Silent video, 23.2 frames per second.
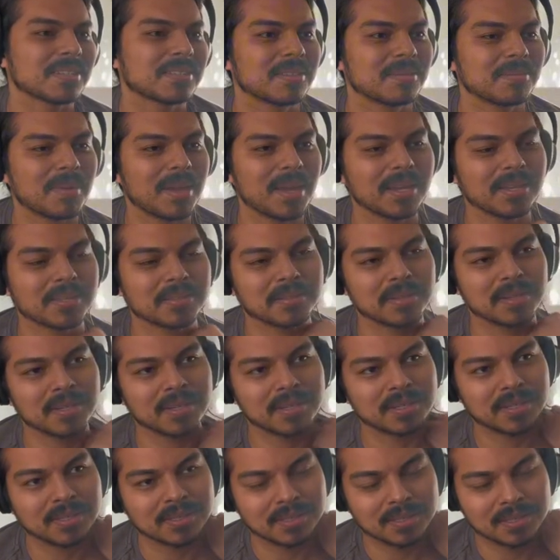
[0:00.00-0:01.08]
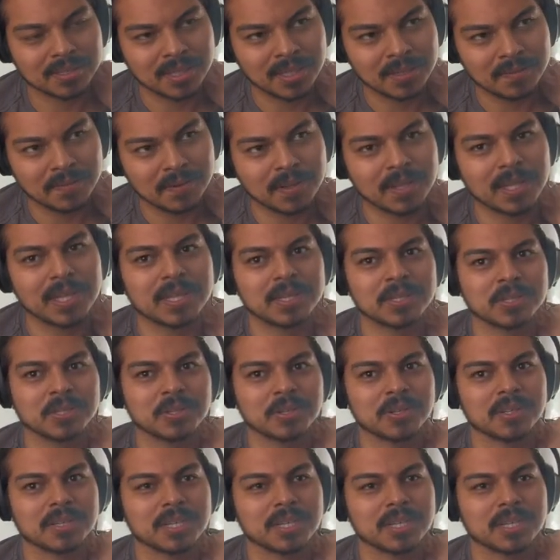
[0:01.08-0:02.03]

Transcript: to Max, right? Because he felt like a dork